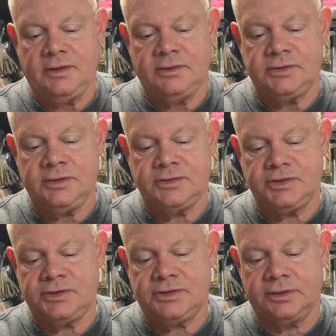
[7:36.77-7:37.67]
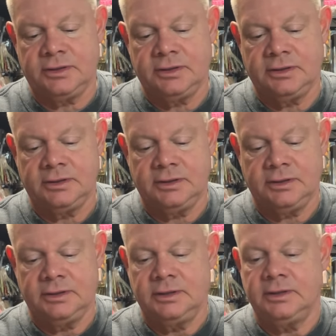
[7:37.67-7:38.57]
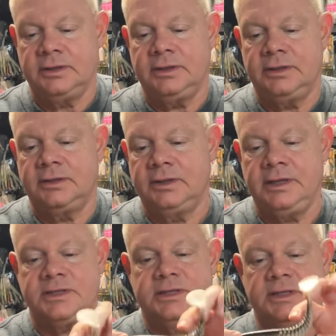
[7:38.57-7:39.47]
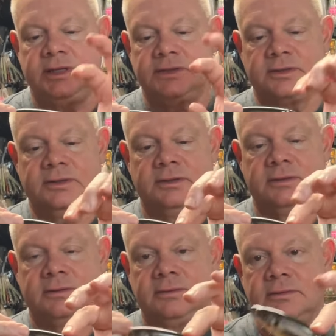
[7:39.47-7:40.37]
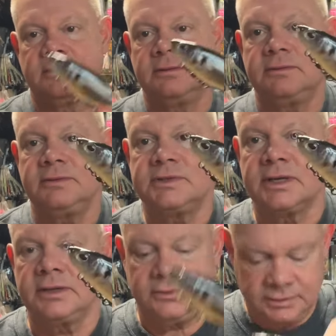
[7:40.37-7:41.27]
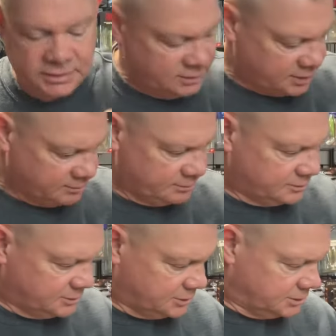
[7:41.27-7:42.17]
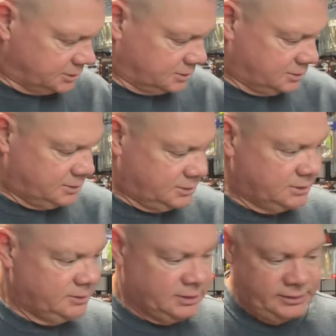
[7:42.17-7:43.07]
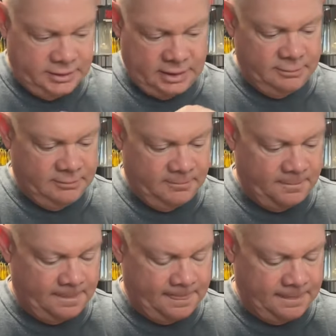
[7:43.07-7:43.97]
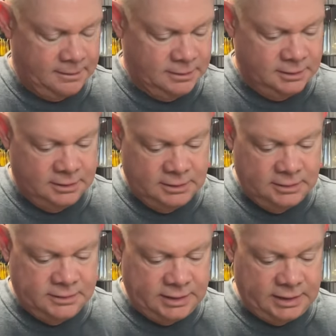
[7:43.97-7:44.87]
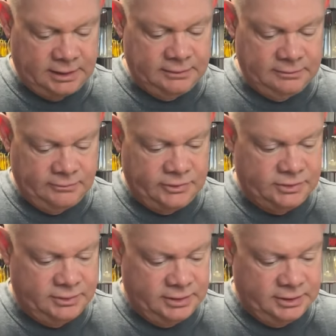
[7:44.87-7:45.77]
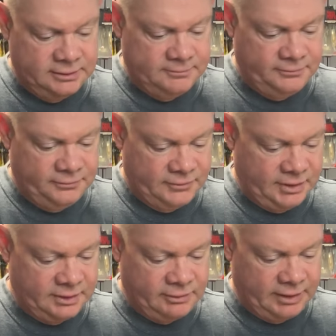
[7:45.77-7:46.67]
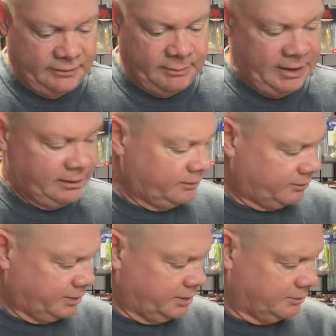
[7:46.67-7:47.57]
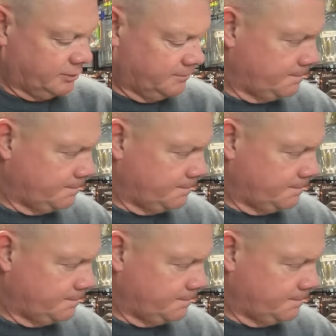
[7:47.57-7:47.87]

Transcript: So here's just your HD Gizzard, which is kind of cool. Let's look at them. You know what, I'll take that, take it out, show you again. I didn't really have it back in there right anyway.